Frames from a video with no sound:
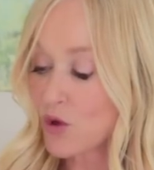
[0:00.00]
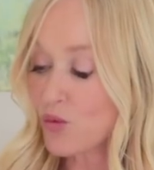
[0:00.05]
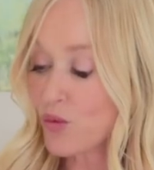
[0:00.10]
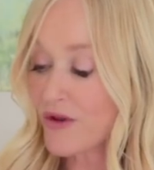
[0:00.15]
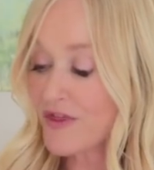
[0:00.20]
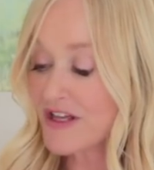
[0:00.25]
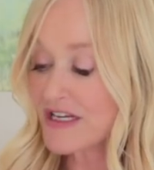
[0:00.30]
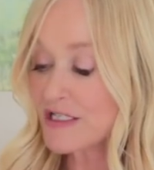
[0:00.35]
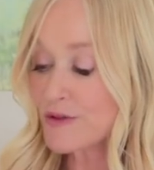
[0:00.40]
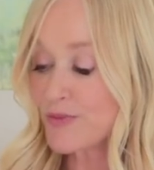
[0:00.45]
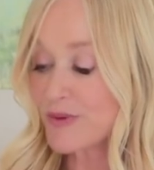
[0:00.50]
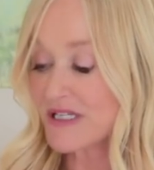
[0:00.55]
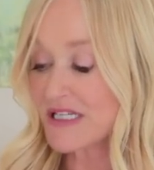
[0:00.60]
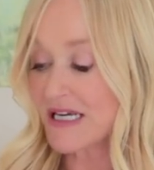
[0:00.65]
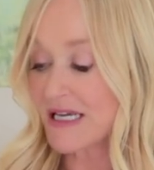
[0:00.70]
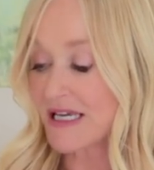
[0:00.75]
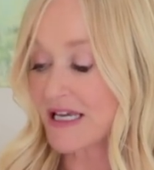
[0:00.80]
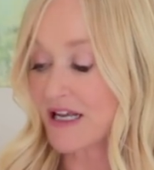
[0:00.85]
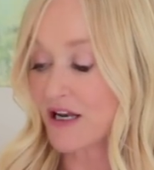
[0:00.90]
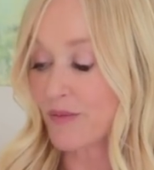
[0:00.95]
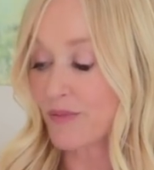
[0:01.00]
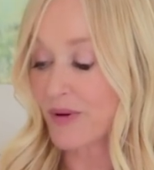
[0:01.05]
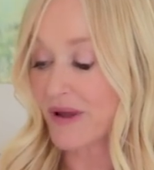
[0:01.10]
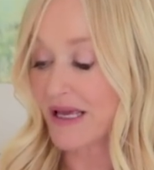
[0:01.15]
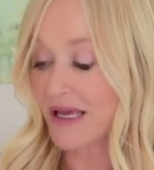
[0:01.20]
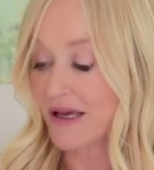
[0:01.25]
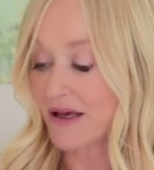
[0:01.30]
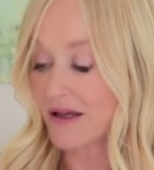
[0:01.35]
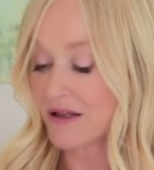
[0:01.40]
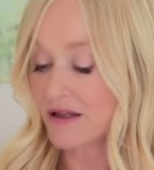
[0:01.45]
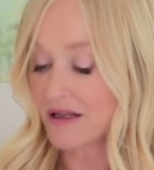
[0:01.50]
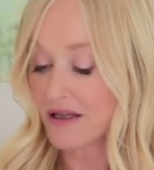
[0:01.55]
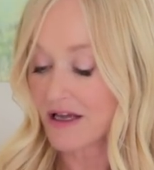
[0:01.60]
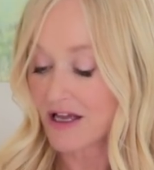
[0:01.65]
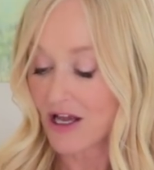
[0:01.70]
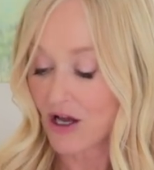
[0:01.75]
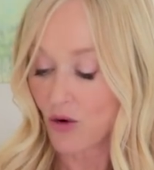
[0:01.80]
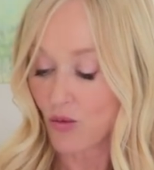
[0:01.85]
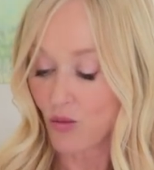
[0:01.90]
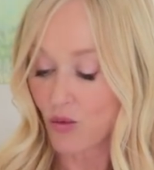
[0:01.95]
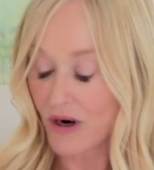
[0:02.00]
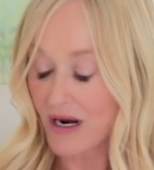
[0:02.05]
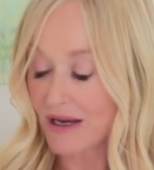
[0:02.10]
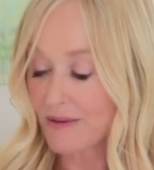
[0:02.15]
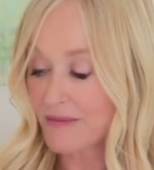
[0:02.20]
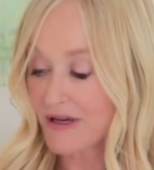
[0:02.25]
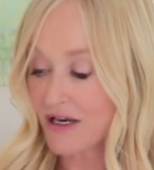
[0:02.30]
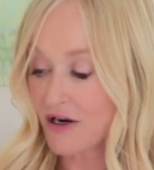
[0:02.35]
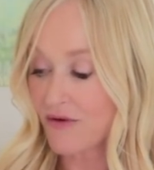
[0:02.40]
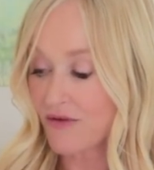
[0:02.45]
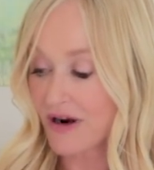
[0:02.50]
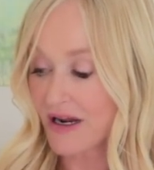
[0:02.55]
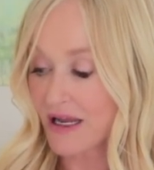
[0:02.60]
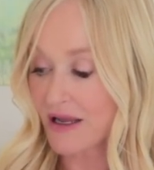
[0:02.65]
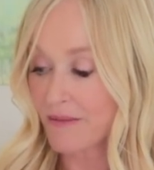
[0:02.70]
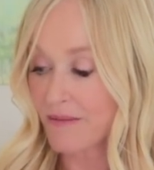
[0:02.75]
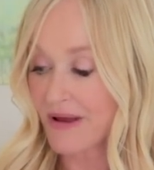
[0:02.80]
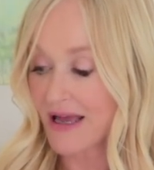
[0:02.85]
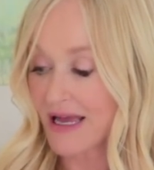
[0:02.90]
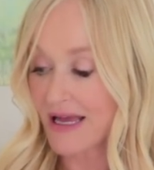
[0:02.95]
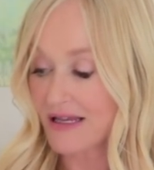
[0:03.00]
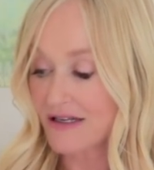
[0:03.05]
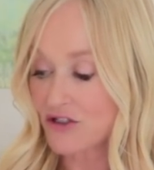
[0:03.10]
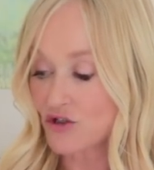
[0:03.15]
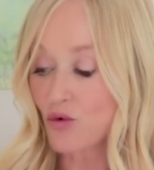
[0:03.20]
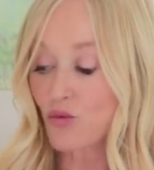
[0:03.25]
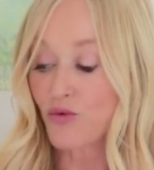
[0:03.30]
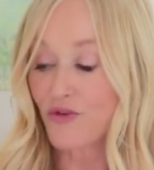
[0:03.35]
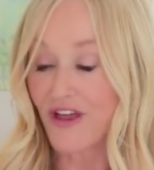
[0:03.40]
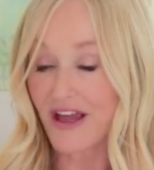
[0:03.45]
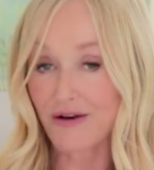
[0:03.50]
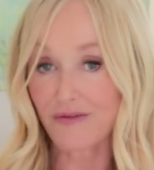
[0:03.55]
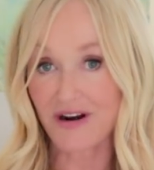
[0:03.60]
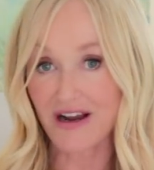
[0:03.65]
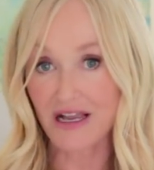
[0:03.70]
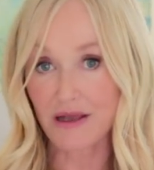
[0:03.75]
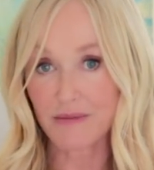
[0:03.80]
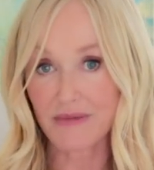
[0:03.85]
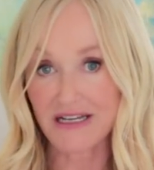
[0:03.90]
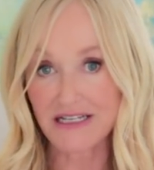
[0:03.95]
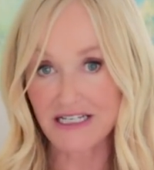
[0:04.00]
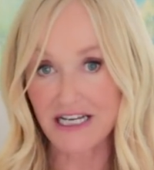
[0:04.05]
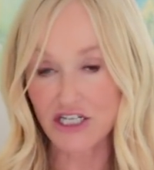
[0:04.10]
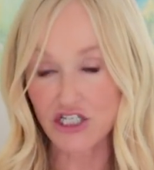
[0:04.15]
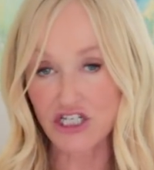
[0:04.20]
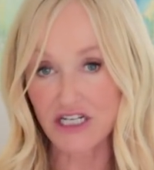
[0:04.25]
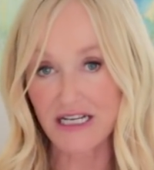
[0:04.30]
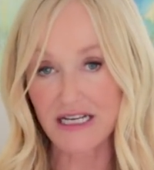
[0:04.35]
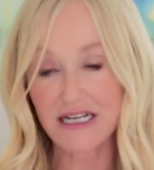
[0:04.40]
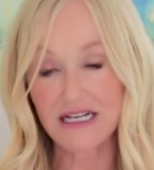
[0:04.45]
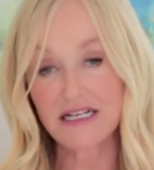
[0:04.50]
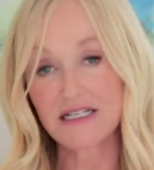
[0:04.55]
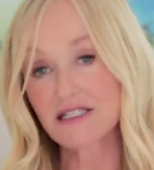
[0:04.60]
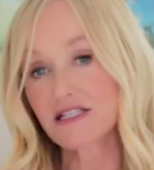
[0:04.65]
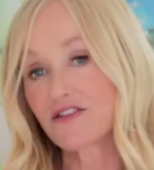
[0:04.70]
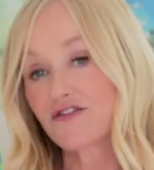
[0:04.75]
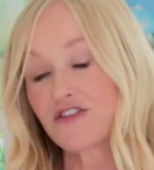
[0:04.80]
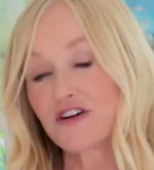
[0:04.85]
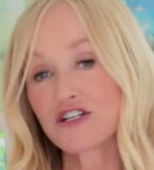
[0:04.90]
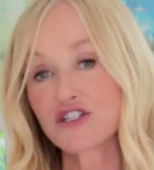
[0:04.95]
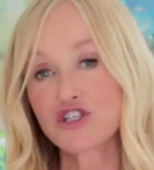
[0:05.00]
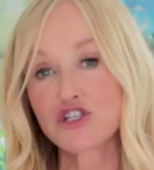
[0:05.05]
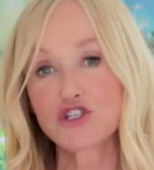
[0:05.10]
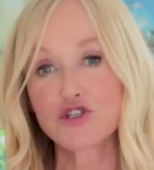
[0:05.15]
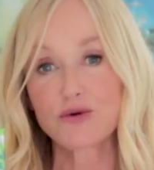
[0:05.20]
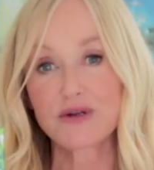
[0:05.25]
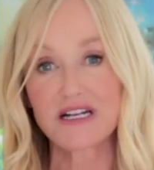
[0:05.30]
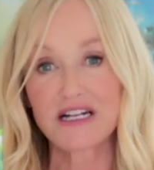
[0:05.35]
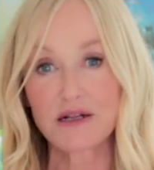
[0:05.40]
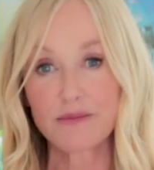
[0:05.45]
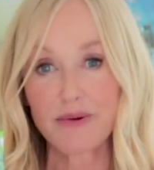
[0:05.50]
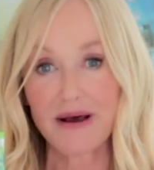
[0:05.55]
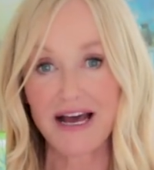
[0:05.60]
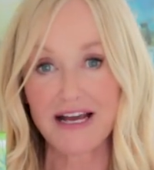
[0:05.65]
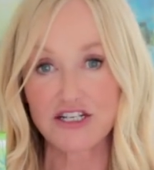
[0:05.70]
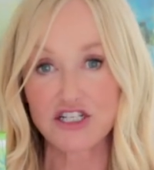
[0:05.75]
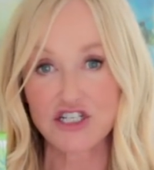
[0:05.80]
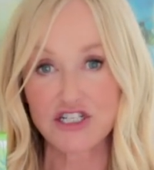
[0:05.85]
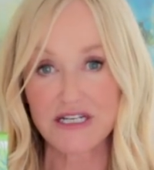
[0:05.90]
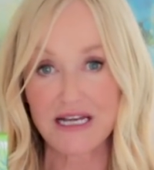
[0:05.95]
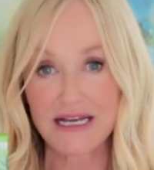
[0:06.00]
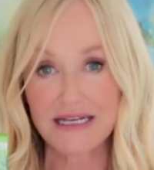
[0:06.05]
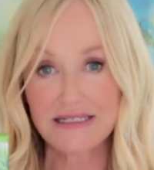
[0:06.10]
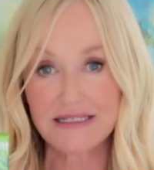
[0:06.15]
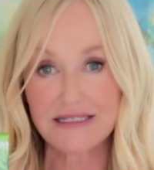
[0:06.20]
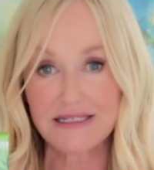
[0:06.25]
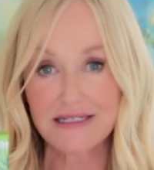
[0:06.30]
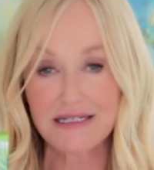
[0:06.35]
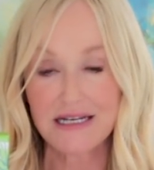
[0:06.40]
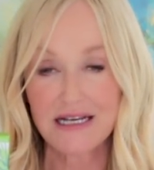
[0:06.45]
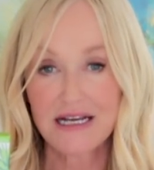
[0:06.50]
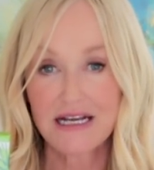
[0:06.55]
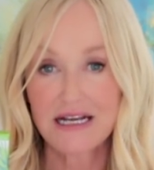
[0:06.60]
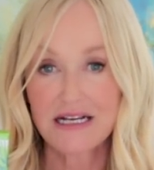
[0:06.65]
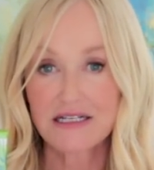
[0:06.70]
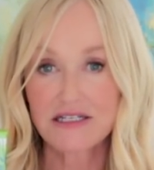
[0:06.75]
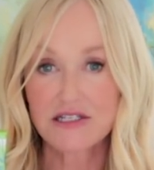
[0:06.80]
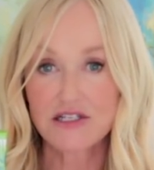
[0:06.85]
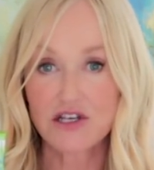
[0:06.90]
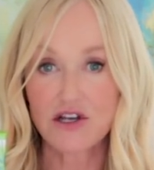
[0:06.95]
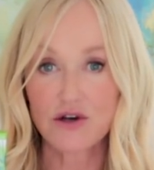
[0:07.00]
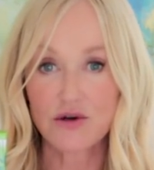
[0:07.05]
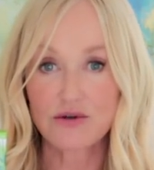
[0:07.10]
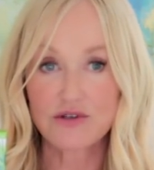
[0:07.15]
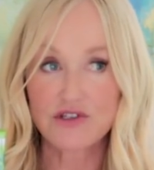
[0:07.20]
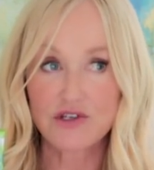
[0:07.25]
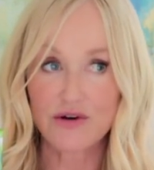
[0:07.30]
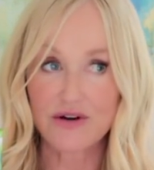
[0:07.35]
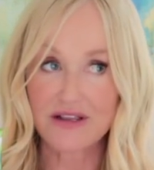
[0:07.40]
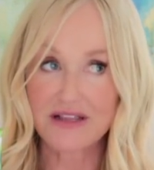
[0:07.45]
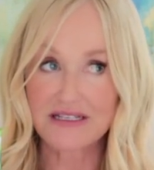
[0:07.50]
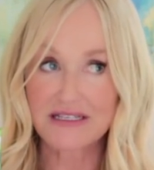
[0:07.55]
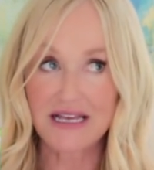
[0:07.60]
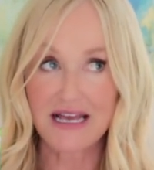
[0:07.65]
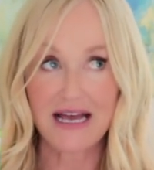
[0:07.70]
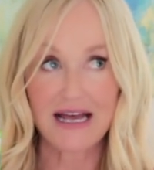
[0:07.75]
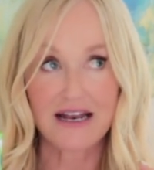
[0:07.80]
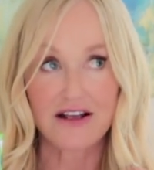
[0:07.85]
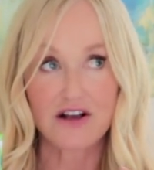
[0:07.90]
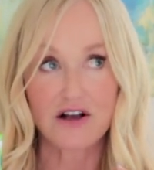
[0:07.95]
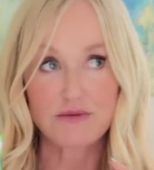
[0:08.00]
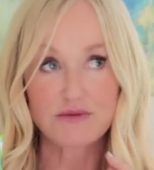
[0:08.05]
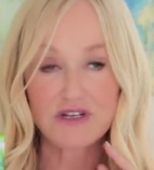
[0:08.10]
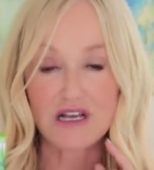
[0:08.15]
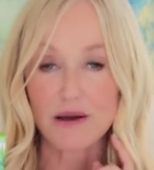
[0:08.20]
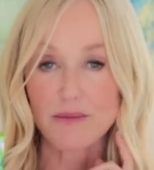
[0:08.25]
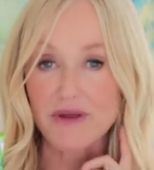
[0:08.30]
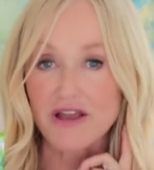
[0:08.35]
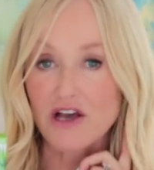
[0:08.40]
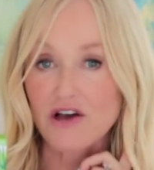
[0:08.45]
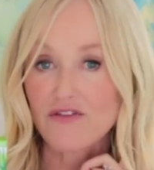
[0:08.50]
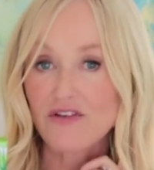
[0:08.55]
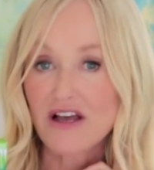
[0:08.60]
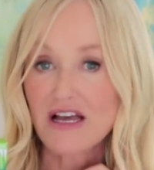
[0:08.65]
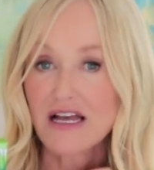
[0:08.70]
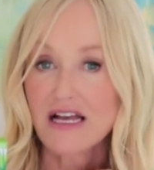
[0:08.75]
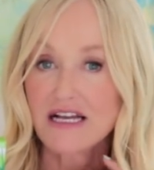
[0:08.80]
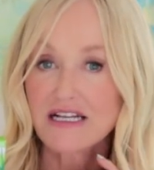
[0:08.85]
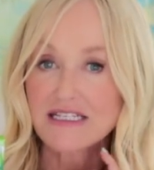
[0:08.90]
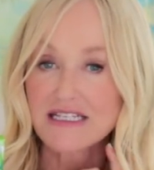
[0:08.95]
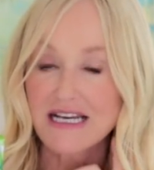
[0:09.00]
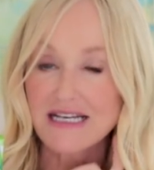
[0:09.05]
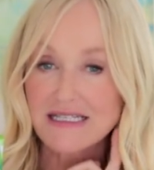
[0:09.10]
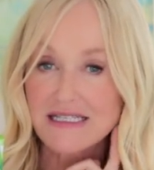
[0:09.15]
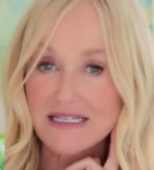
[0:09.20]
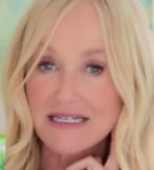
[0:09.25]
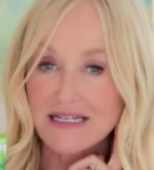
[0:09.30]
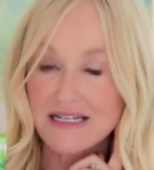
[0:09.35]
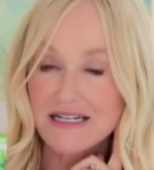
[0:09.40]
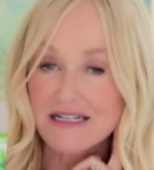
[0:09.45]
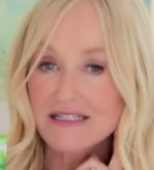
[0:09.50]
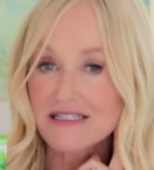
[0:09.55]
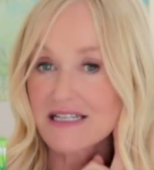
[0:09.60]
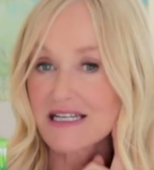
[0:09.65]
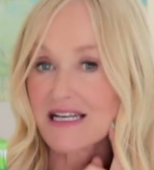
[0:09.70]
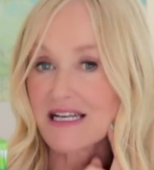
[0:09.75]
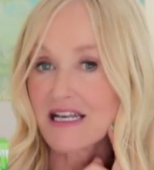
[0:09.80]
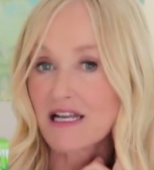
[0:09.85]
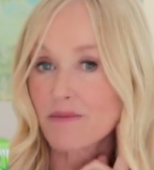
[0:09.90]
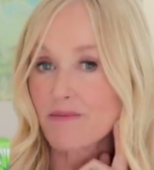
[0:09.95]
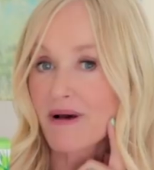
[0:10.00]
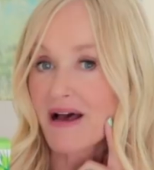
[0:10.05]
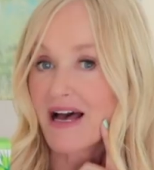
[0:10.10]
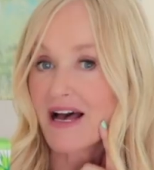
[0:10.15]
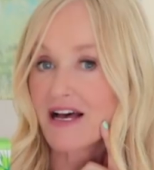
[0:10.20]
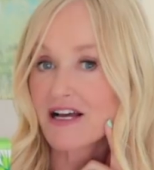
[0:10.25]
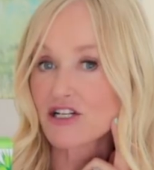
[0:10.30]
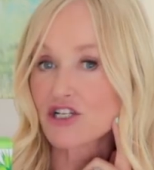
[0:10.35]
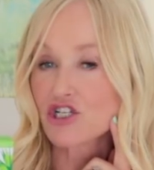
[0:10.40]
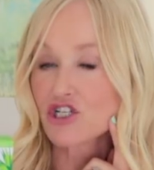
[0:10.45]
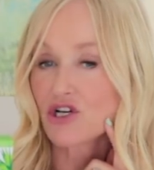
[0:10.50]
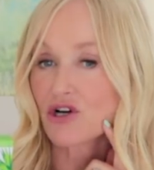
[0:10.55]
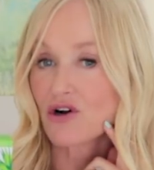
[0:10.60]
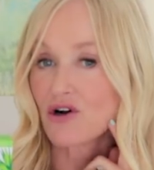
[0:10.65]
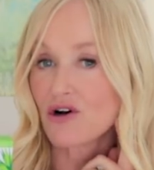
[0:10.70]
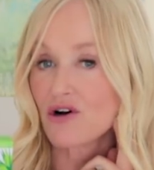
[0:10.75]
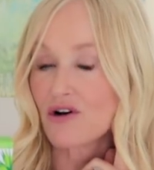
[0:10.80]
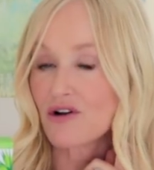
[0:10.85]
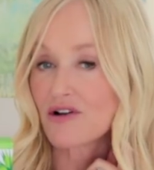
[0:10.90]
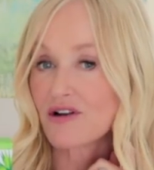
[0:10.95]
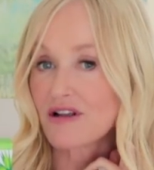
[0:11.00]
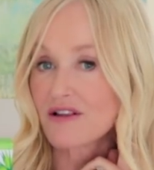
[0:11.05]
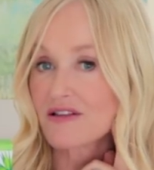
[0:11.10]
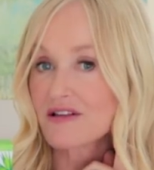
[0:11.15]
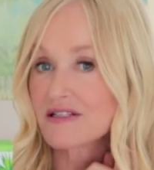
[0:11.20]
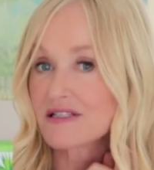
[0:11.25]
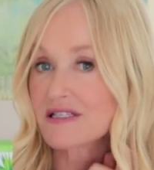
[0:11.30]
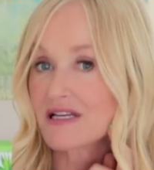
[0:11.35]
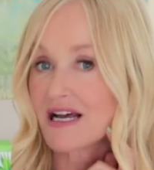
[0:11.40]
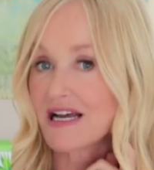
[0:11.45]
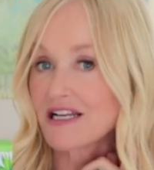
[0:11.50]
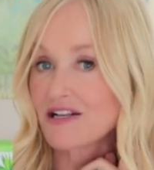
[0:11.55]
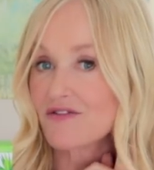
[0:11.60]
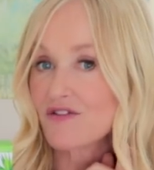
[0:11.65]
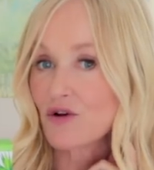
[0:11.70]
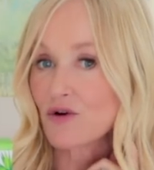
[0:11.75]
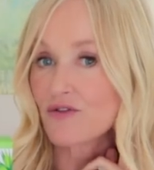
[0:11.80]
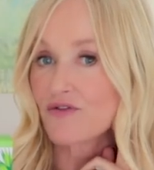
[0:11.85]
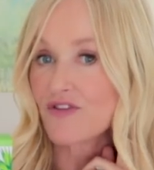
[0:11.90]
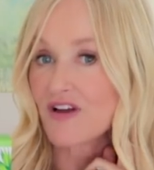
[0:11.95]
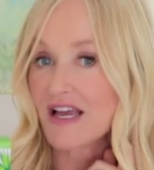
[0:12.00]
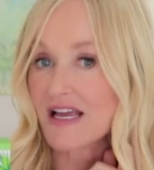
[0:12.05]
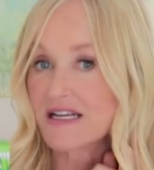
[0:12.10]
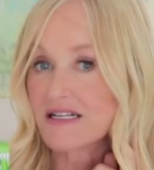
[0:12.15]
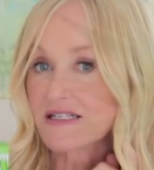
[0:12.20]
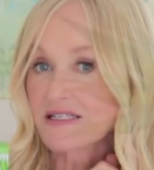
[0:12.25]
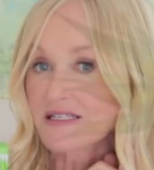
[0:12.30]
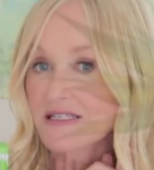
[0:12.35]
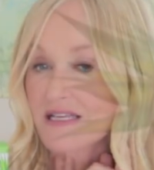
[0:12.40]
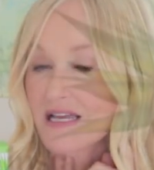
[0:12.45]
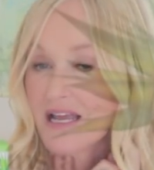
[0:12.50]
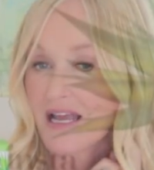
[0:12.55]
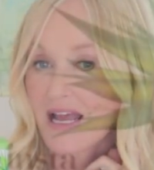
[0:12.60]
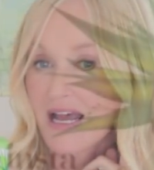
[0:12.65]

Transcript: with this particular peel, what I'm going to recommend, or they recommend actually, is that first you do a little patch test so, sorry, there's a helicopter coming over. Test a little teeny patch on the side of your face